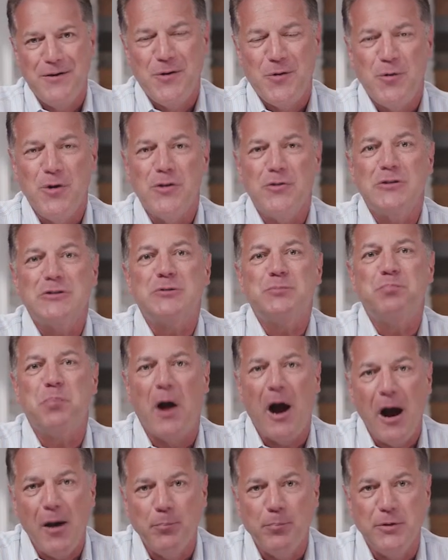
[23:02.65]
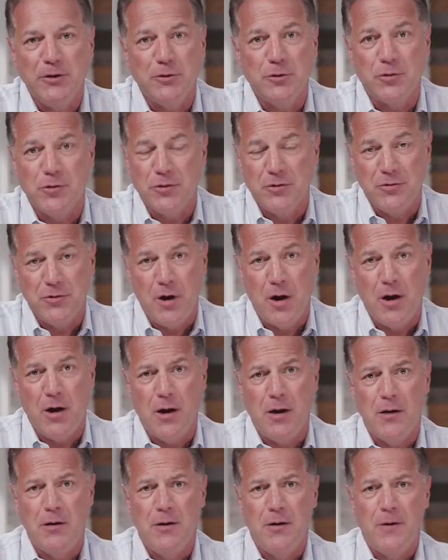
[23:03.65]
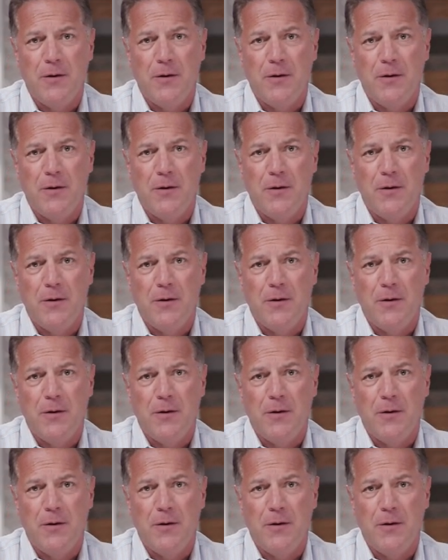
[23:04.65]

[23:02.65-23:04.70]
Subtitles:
whether it's popular or not.